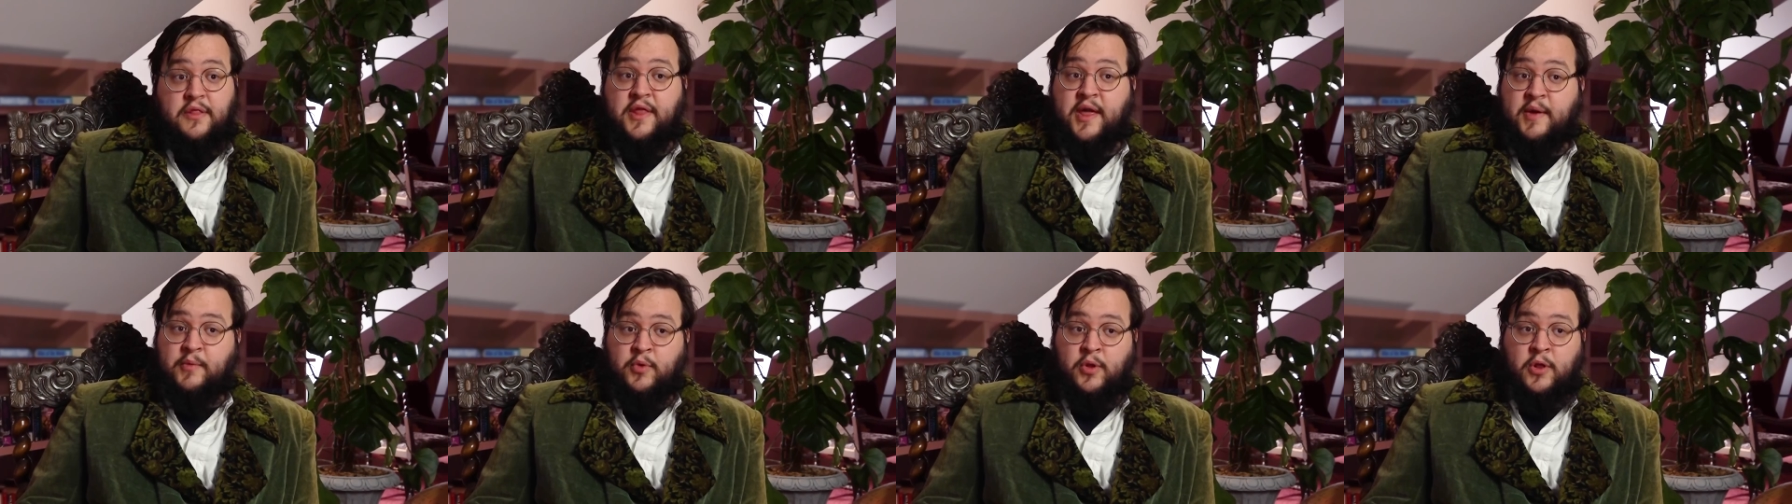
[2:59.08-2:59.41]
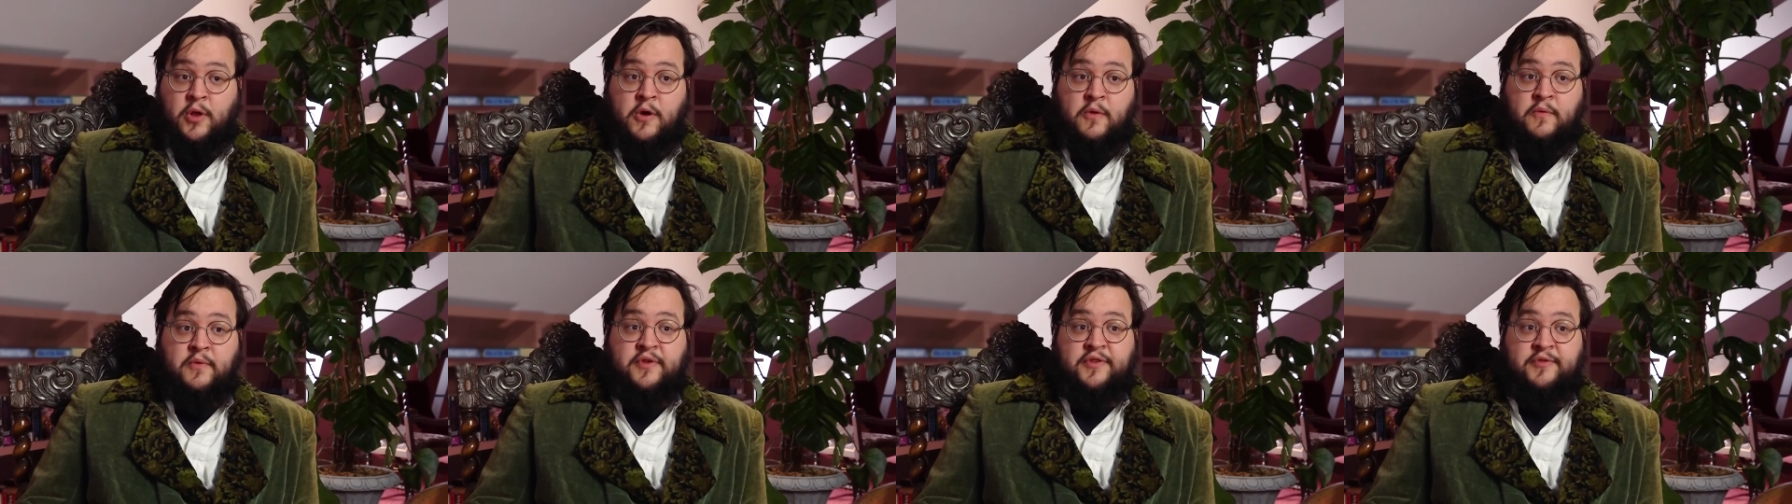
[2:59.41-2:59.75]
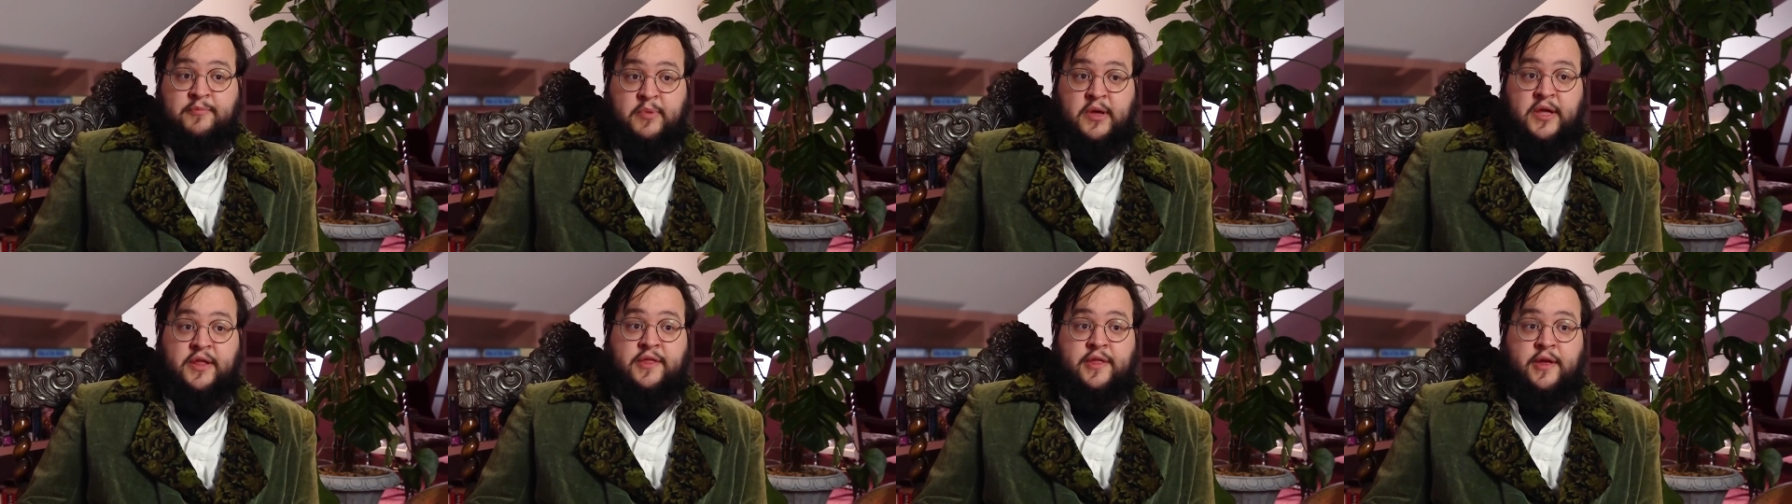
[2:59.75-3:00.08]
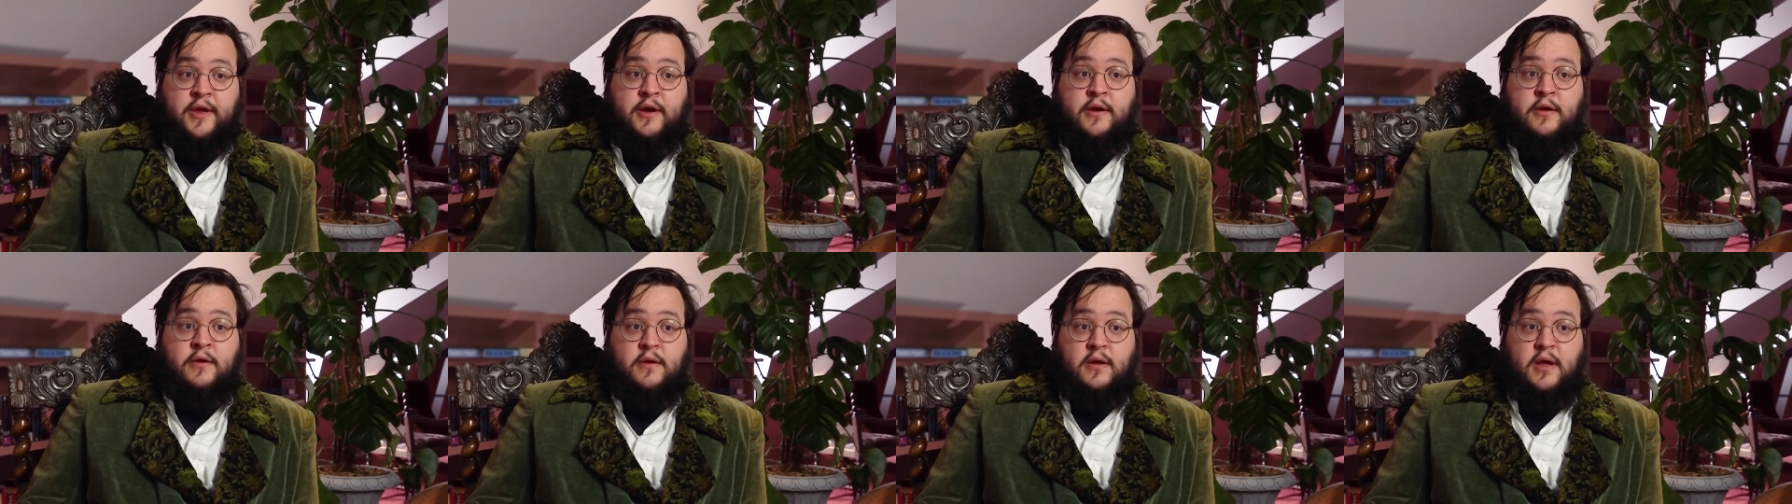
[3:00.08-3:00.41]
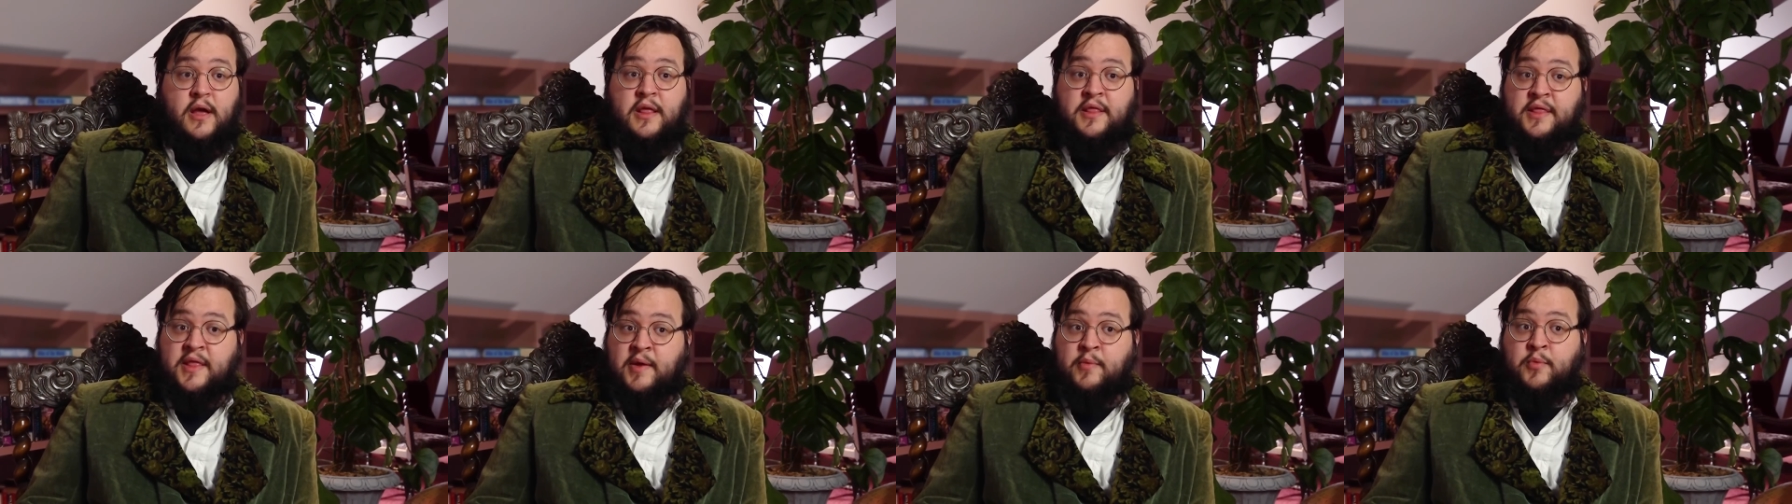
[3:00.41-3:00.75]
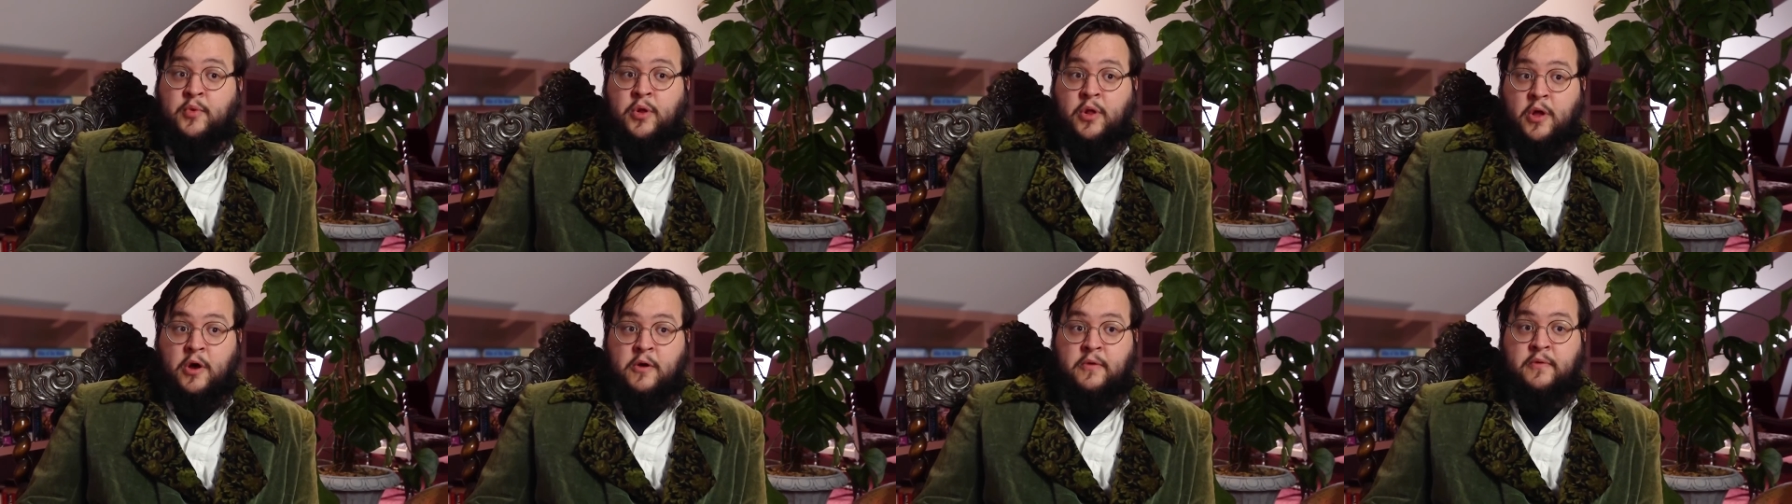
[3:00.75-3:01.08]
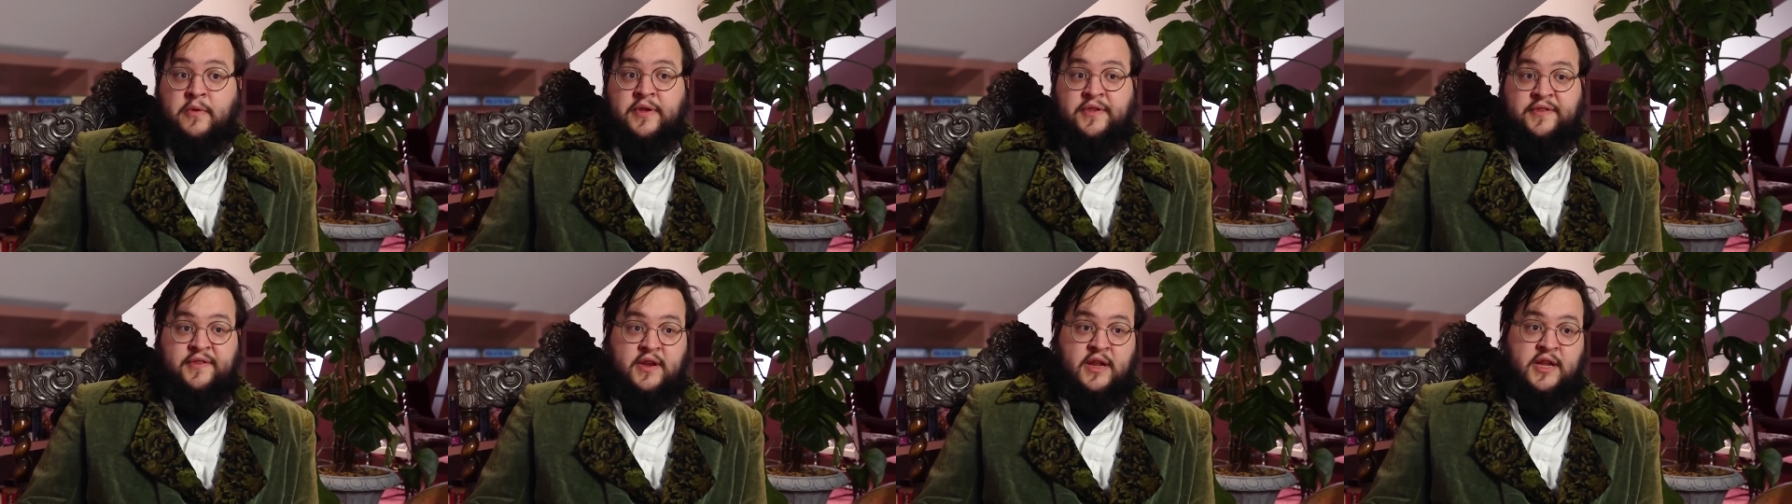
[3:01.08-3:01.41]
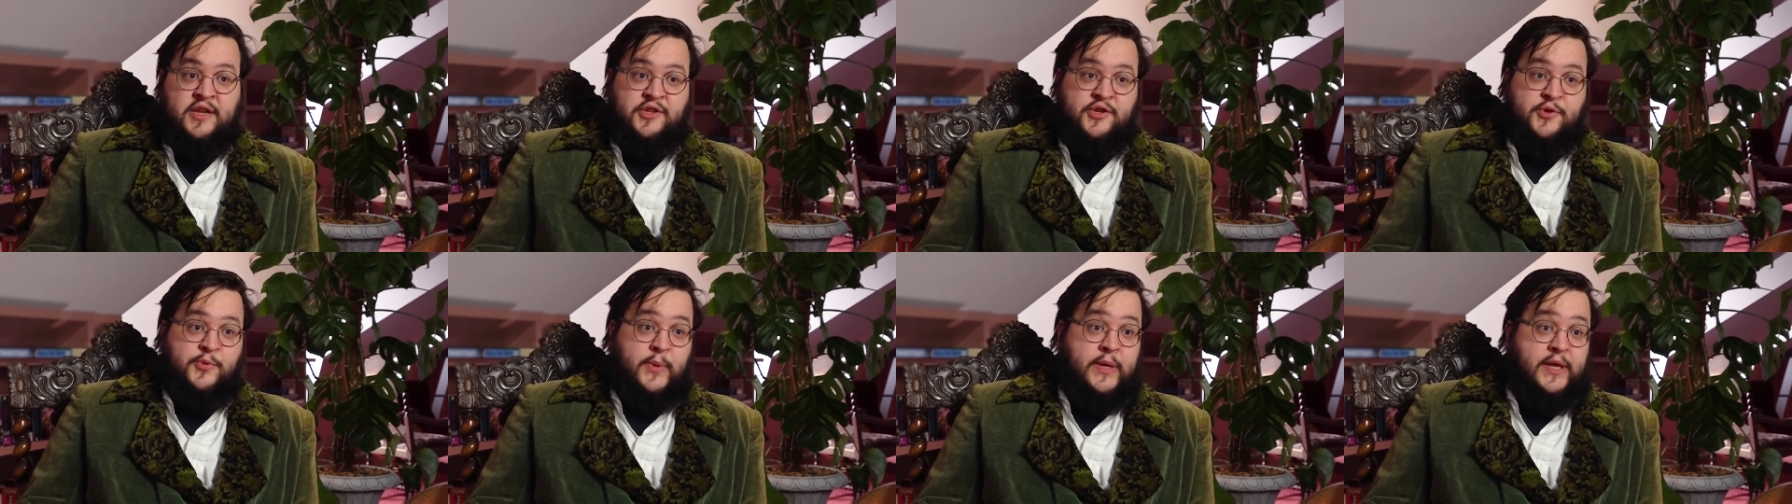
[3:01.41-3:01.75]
They will always be there, and they will always need to